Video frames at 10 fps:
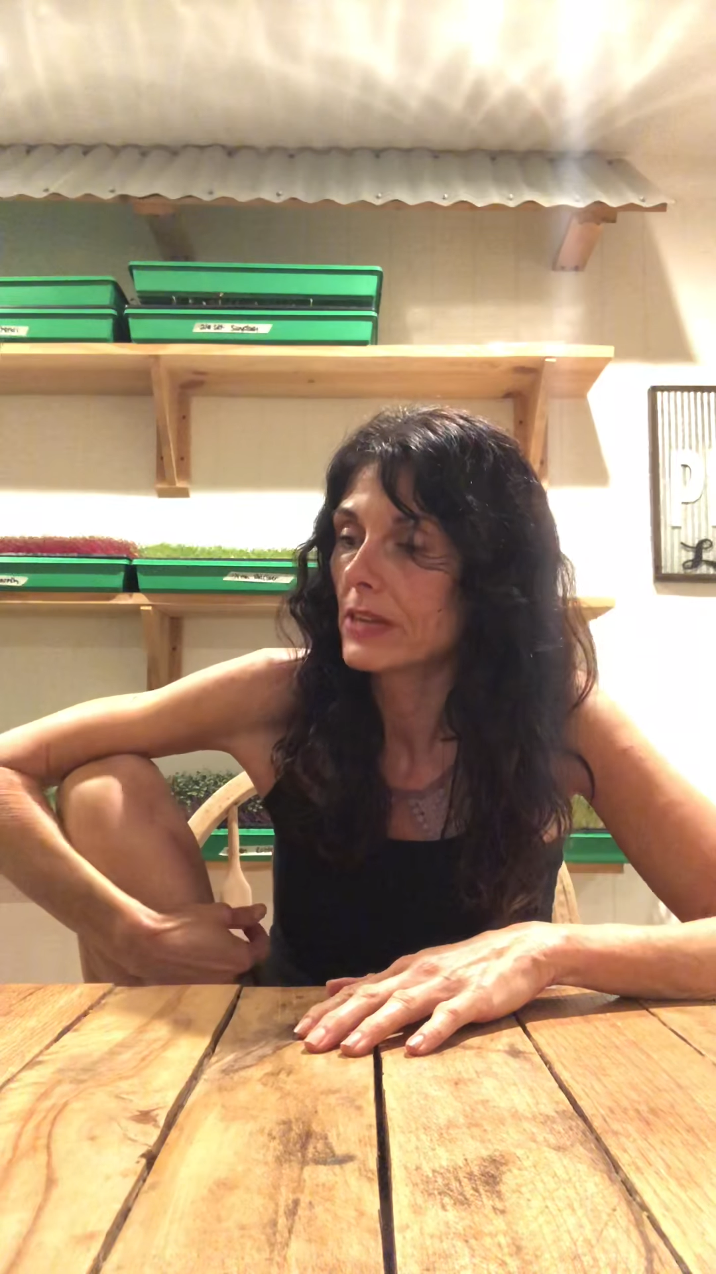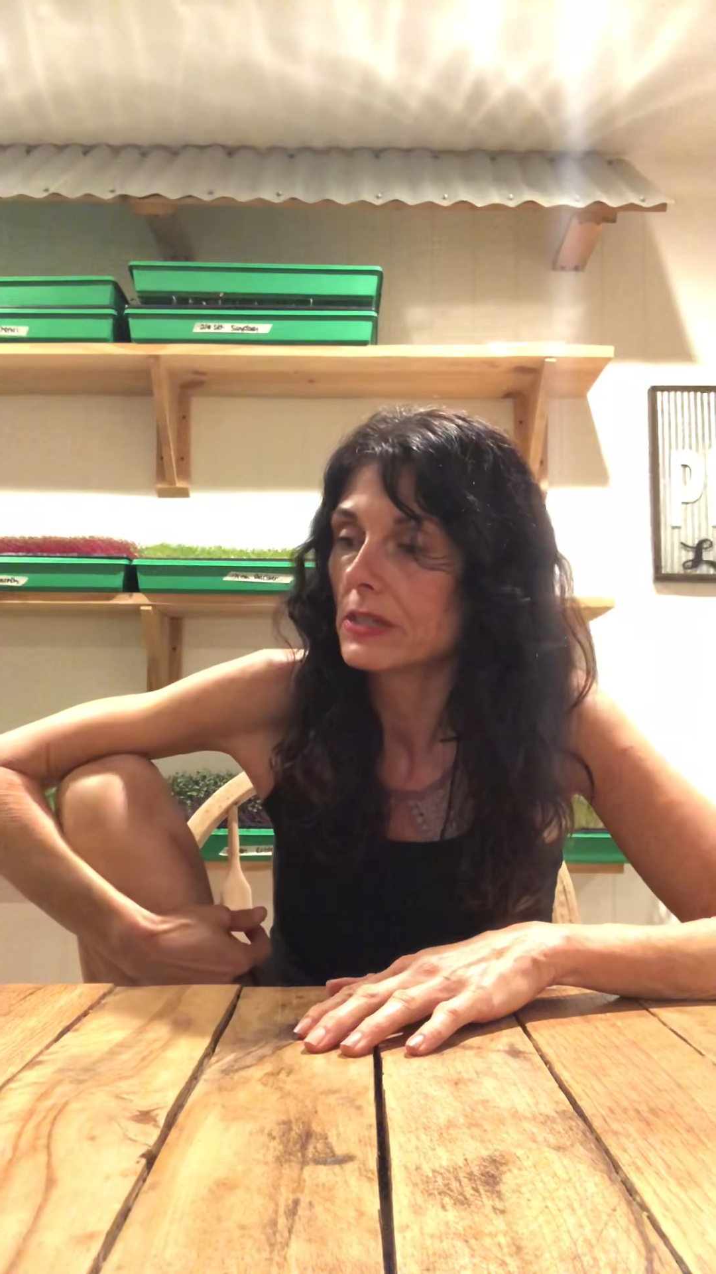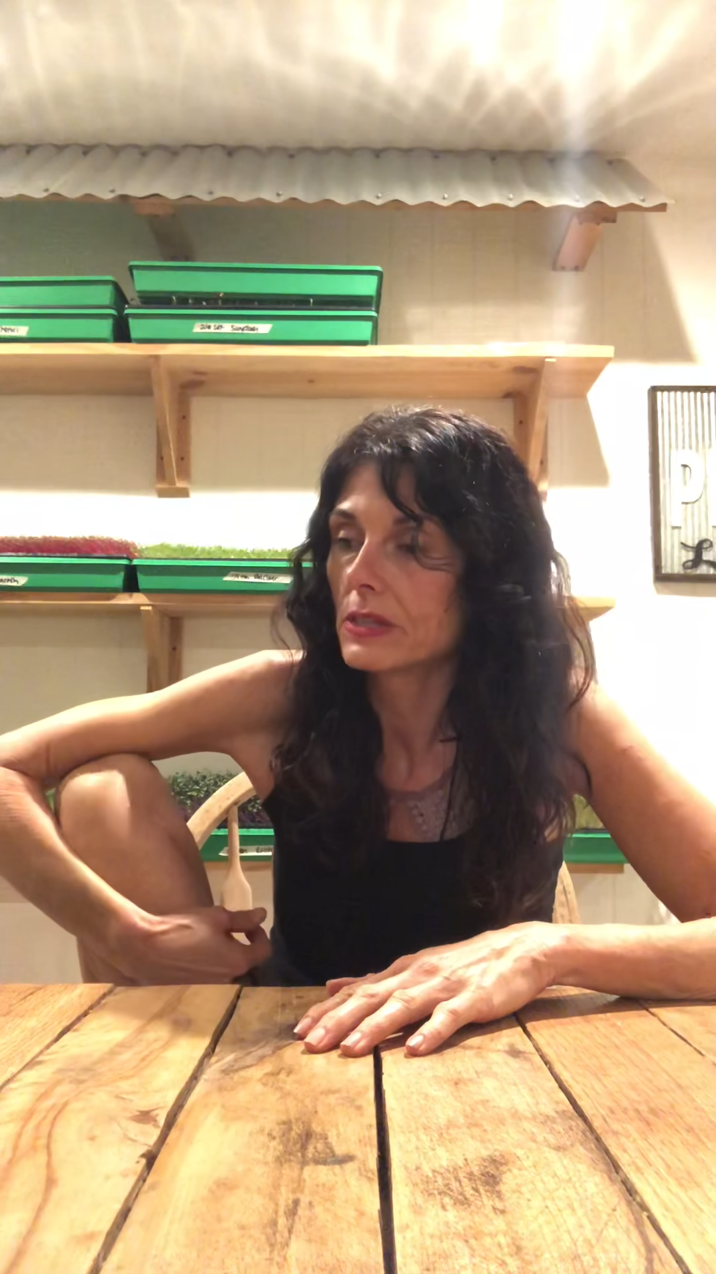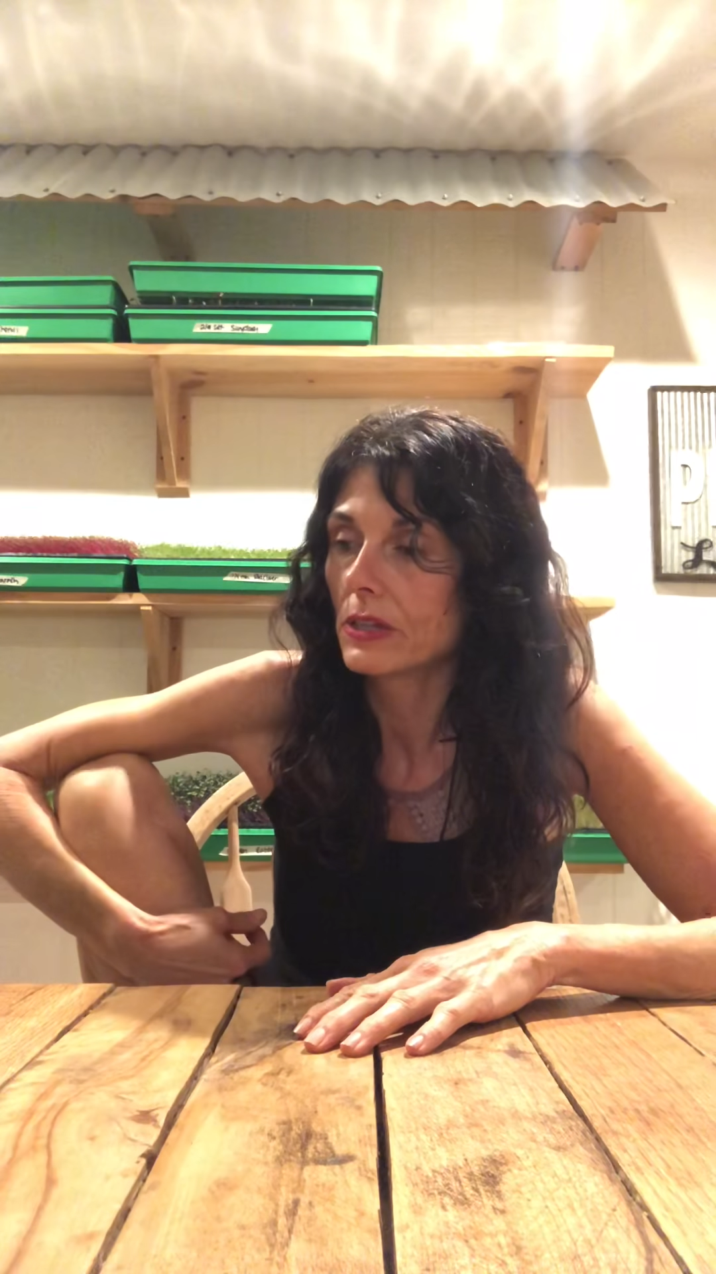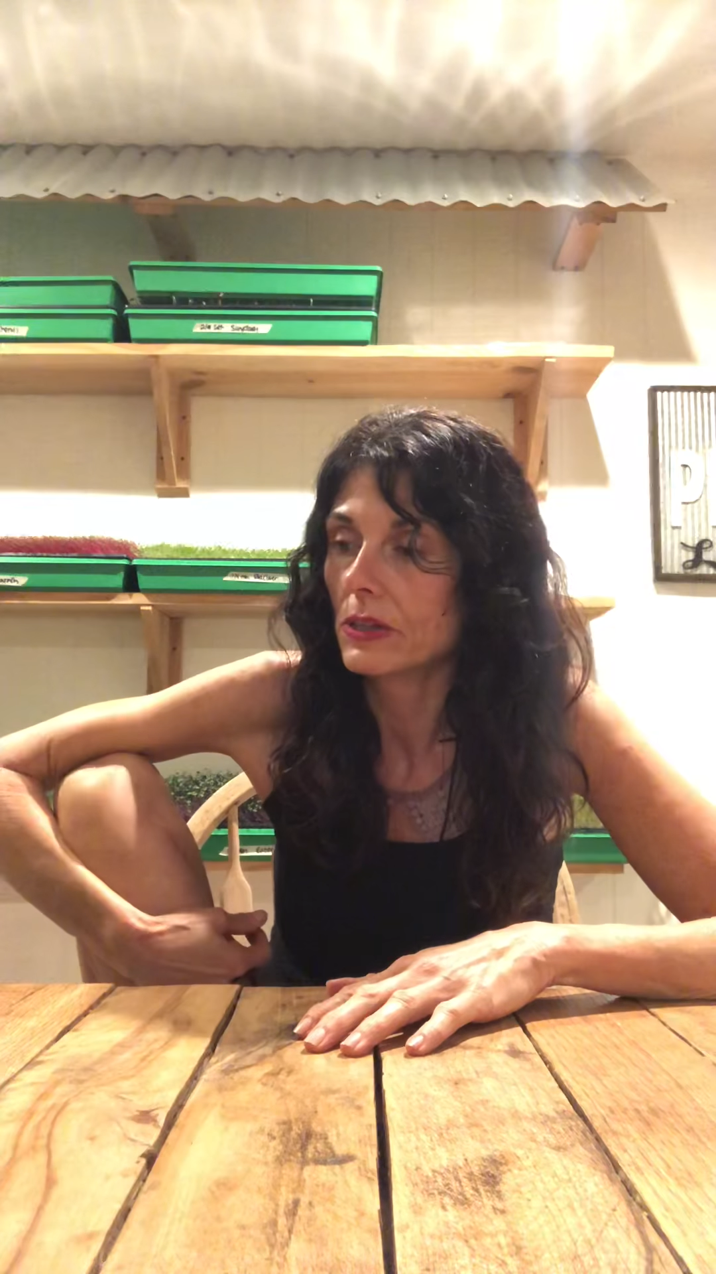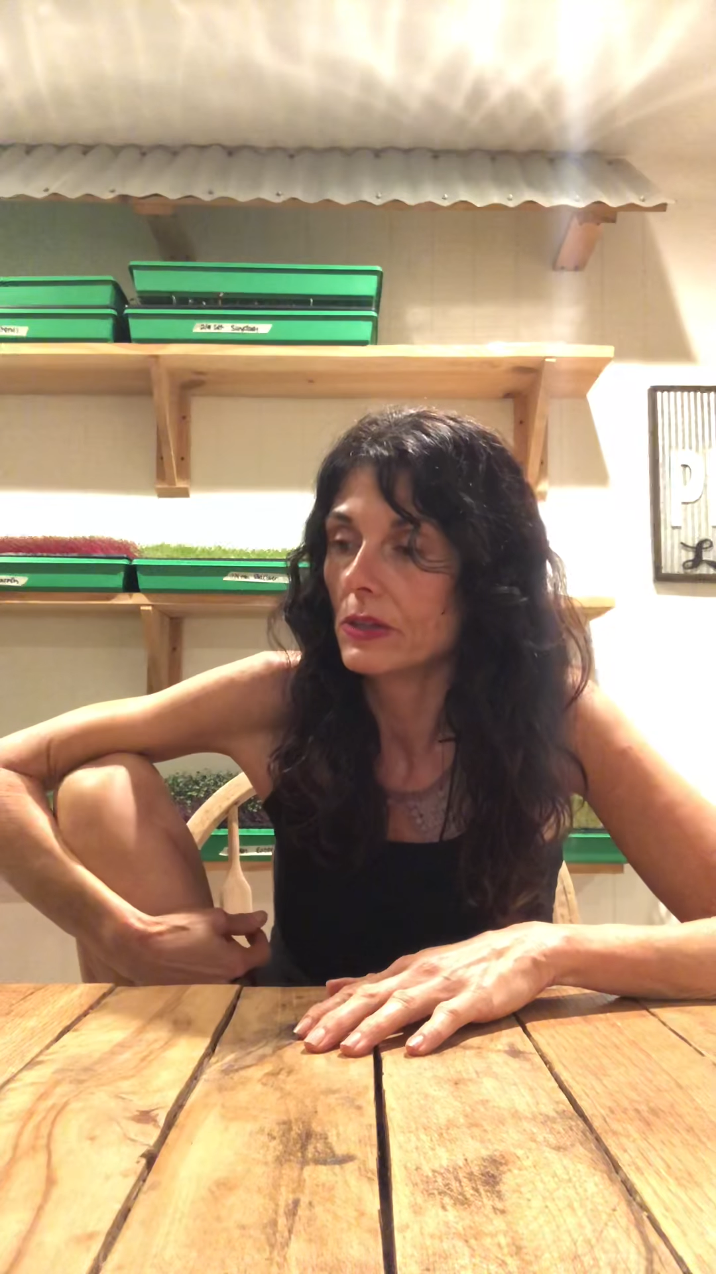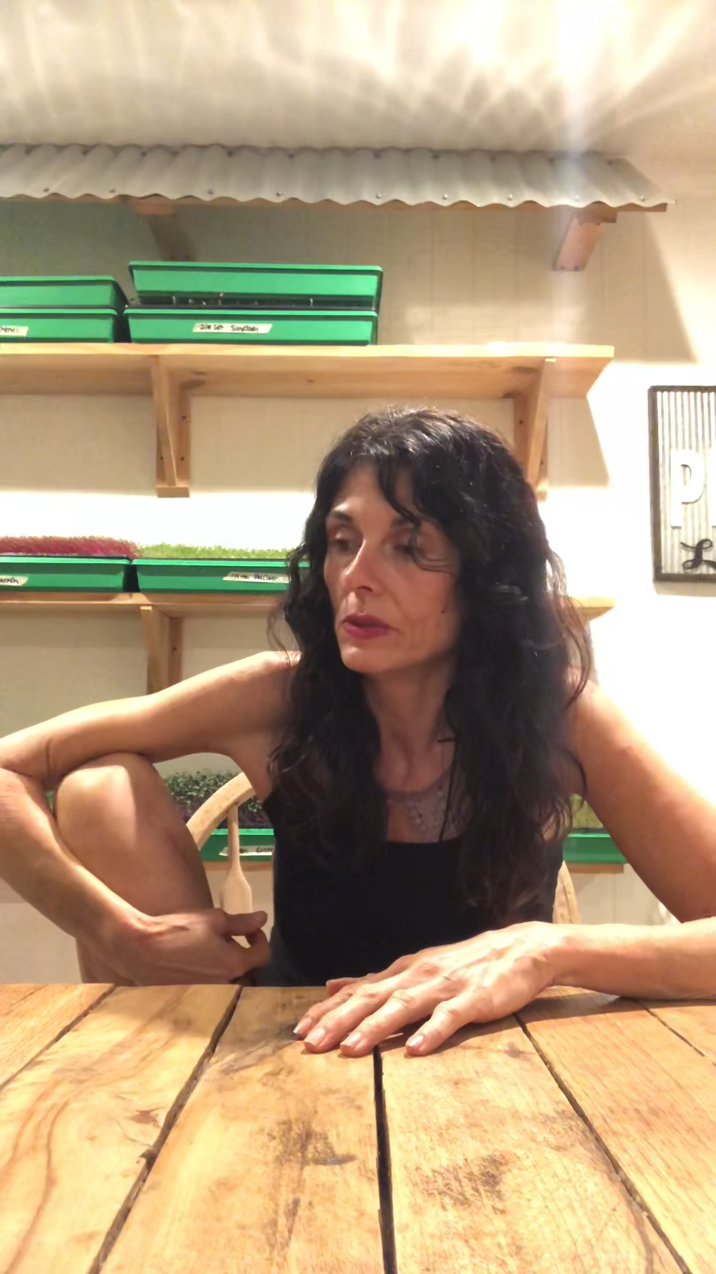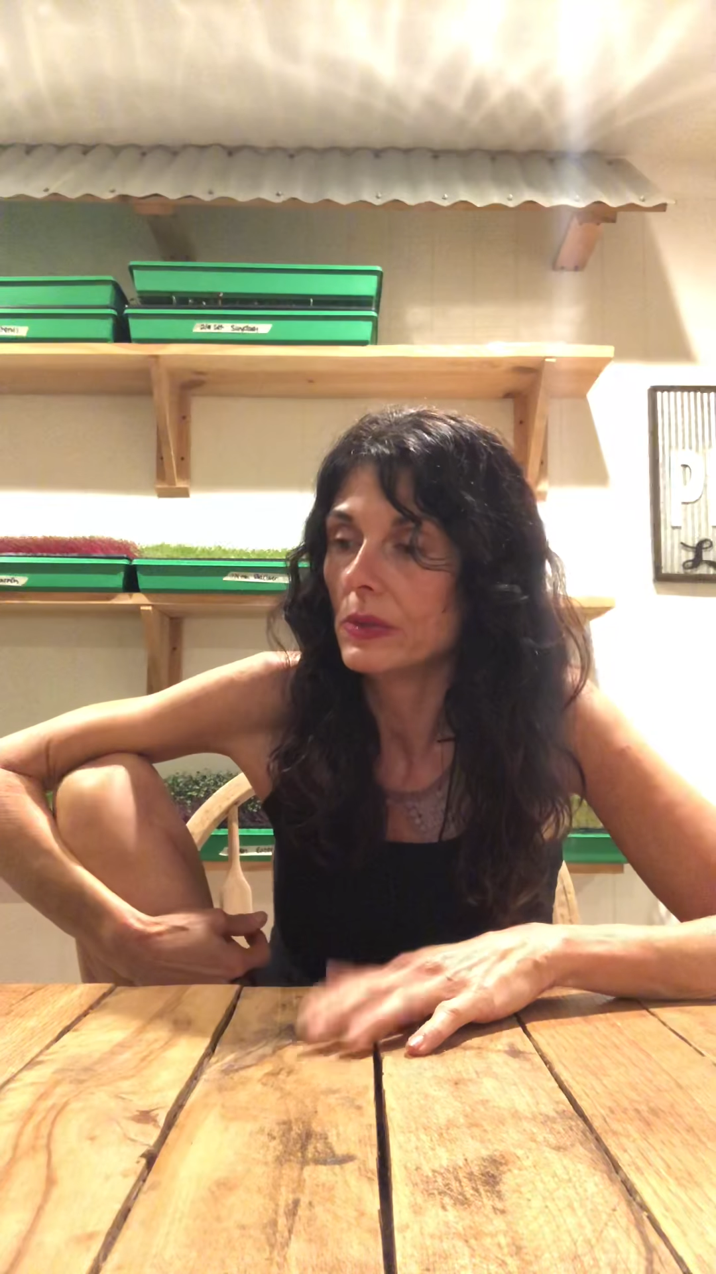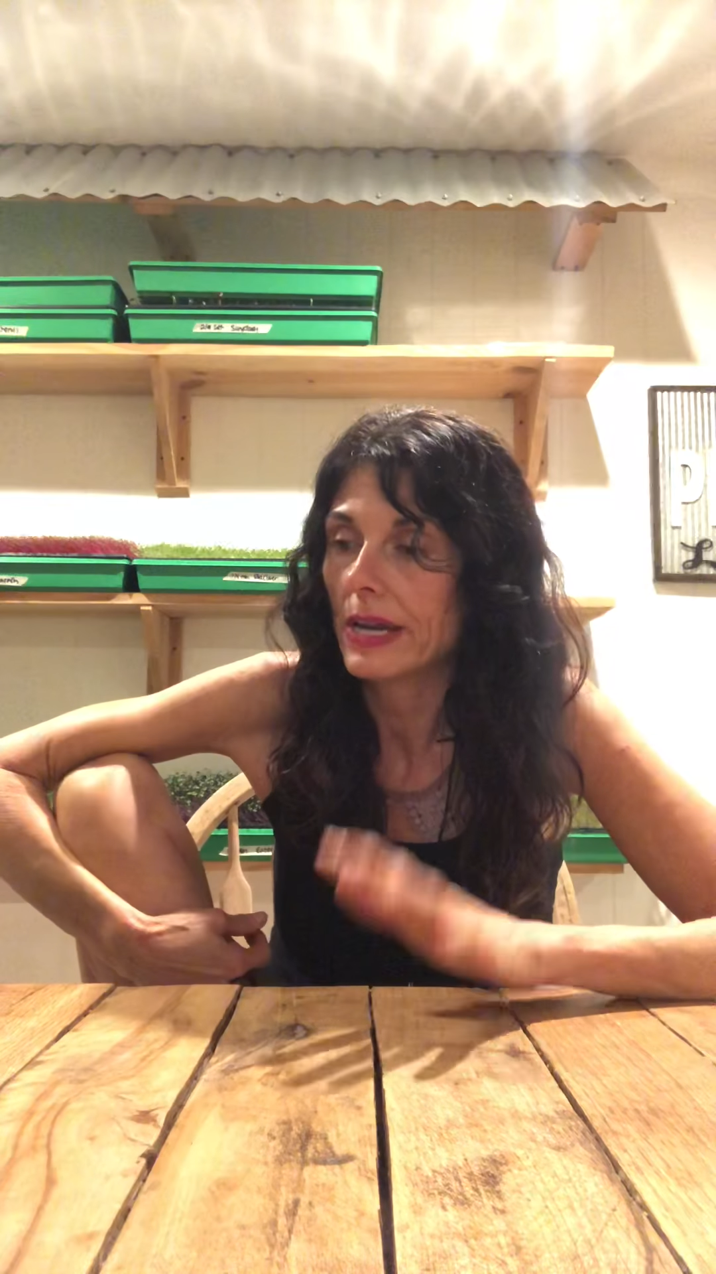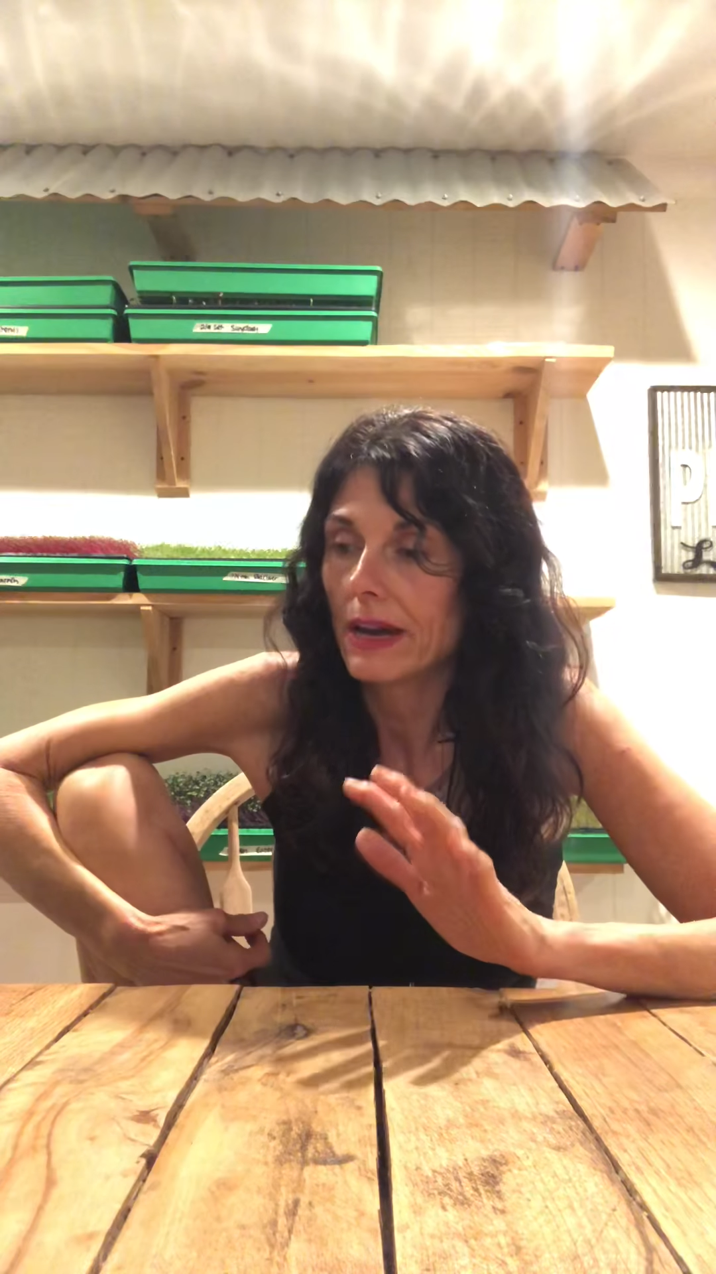
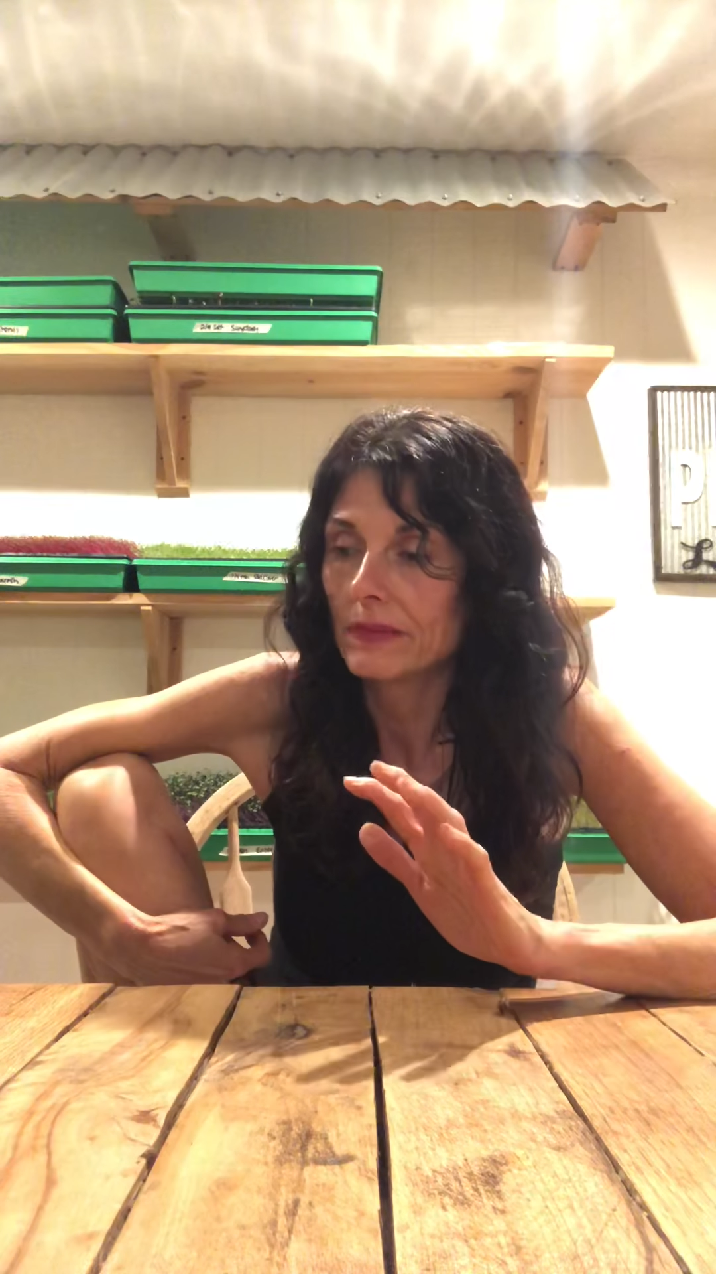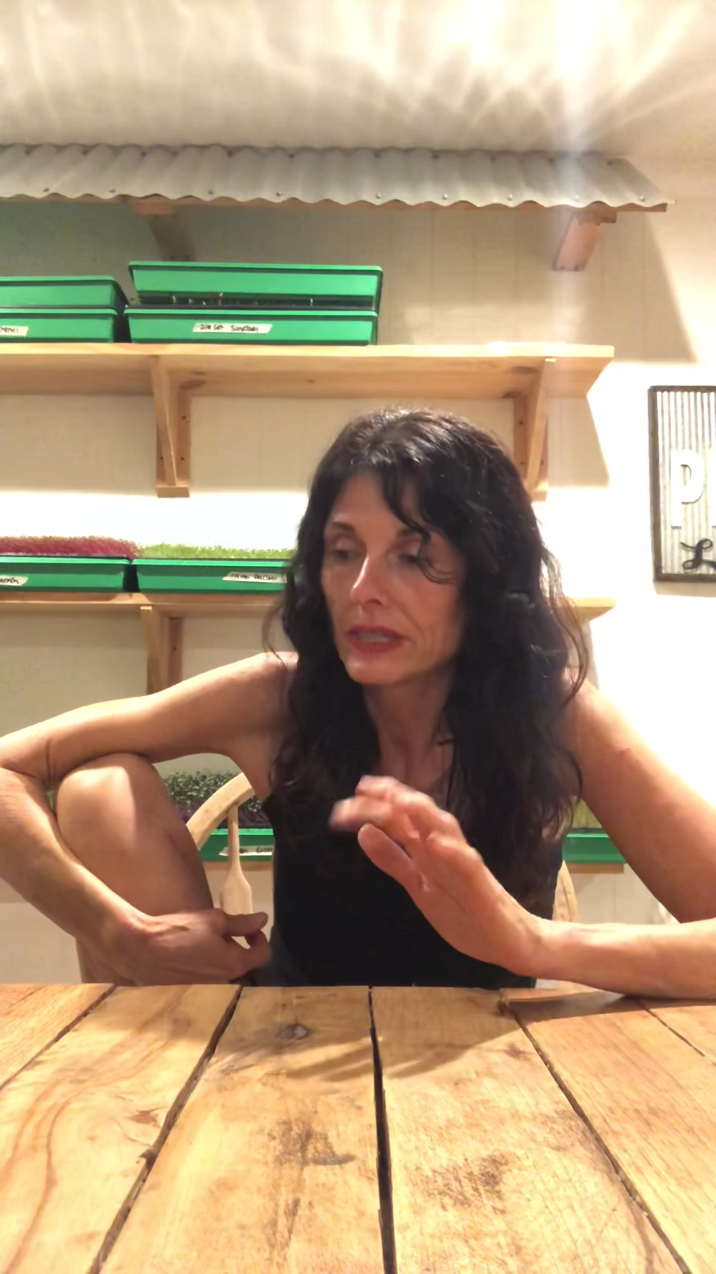So we have